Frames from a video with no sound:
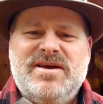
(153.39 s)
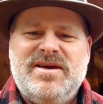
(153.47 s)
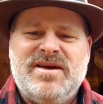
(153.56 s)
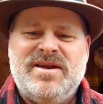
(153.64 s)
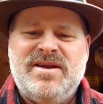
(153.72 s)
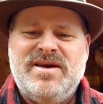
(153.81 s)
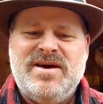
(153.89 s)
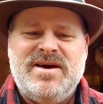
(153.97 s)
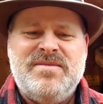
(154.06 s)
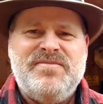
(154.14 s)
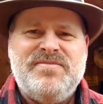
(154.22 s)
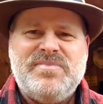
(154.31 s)

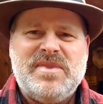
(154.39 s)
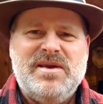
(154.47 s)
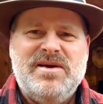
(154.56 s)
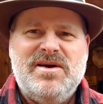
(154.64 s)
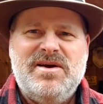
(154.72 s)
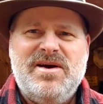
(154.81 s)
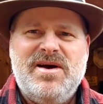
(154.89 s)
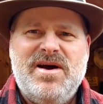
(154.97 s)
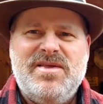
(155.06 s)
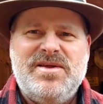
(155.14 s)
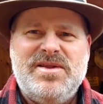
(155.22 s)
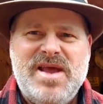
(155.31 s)
and
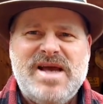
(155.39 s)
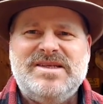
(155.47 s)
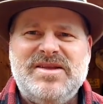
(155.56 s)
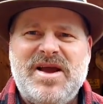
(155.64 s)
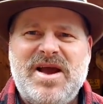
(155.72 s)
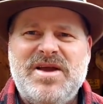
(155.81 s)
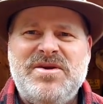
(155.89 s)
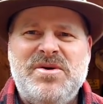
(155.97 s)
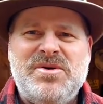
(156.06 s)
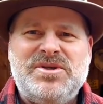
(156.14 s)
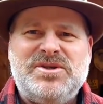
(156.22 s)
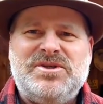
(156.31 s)
the next thing I
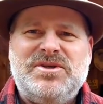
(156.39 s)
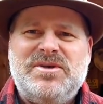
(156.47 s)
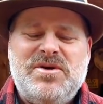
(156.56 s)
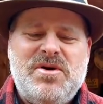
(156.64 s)
noticed